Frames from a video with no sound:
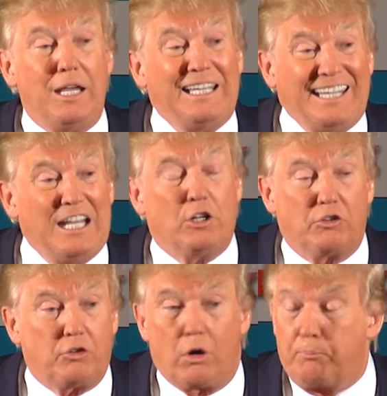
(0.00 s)

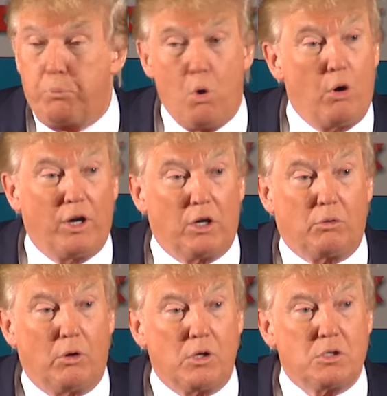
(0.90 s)
illegals, are pouring
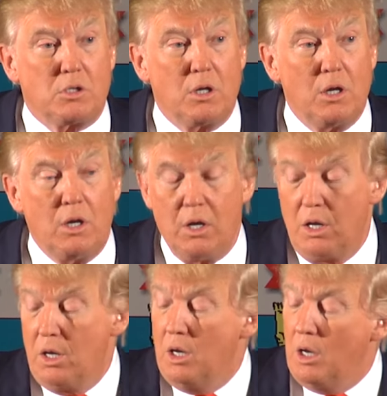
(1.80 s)
across.
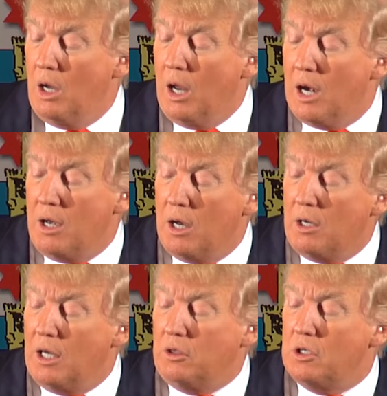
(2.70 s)
And I, I
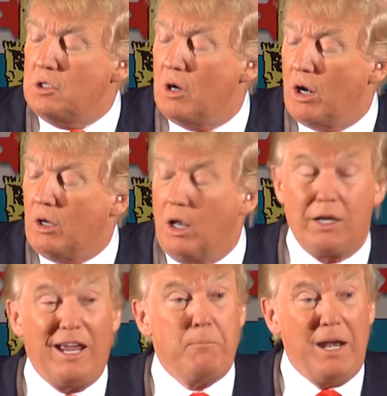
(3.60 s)
get this article. I
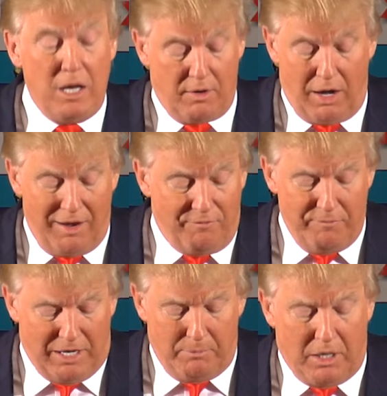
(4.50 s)
get many, I have
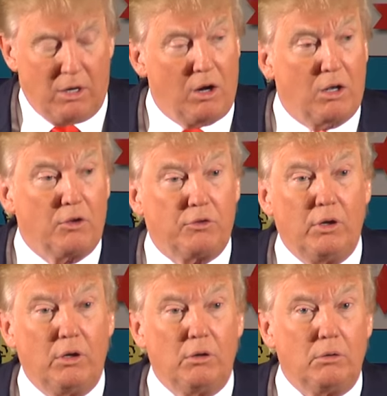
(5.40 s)
many, many articles.
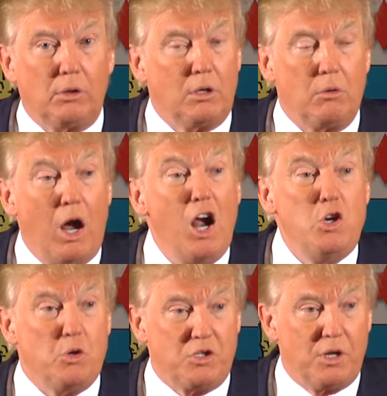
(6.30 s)
There are
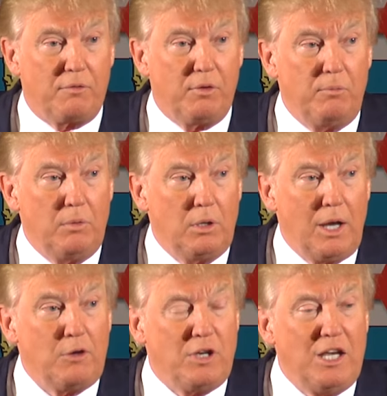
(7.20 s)
hundreds of them,
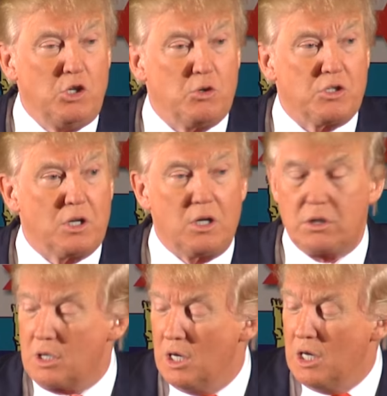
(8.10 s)
how dangerous it
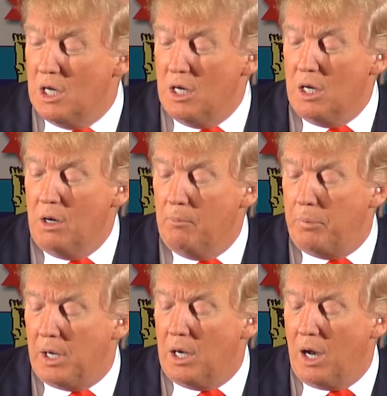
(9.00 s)
is.
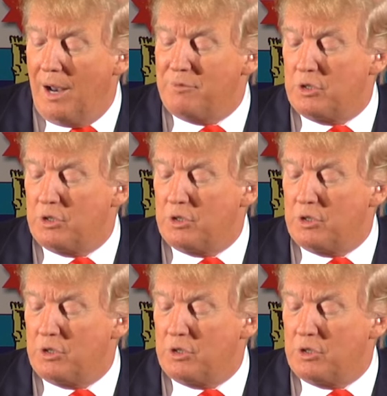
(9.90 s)
But I'm